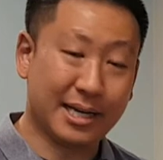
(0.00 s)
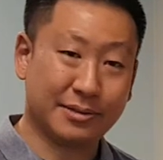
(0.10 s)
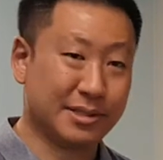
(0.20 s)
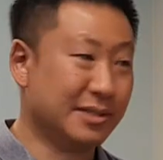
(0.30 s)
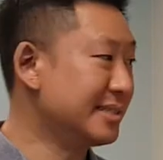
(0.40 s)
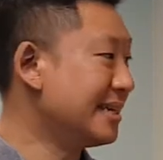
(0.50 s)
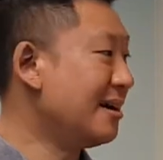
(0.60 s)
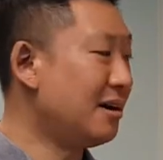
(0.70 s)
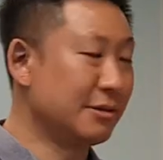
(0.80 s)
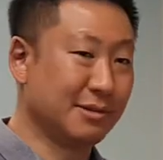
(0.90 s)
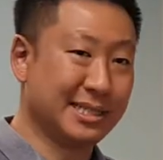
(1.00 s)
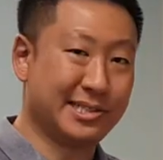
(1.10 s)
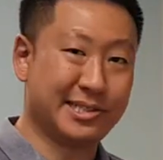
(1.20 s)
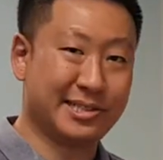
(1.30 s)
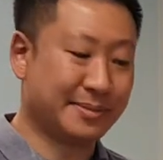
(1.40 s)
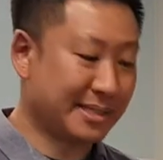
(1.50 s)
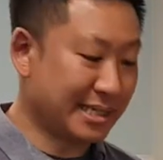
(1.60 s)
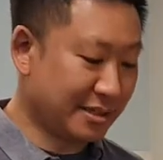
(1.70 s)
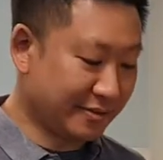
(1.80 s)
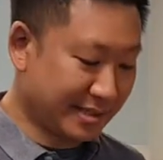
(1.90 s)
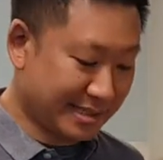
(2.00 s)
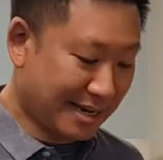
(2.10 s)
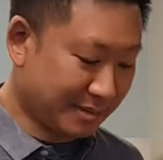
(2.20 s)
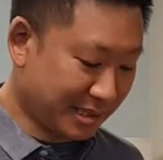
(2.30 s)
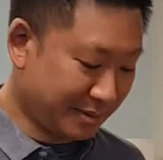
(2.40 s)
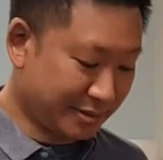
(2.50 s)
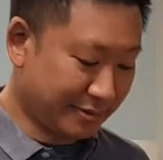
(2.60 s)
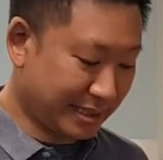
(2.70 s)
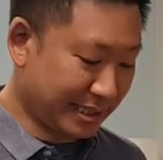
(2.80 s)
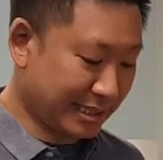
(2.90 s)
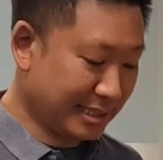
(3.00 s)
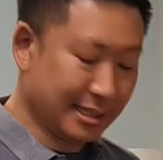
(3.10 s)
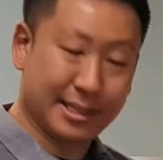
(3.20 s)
you'll notice that all the relationships that you've established between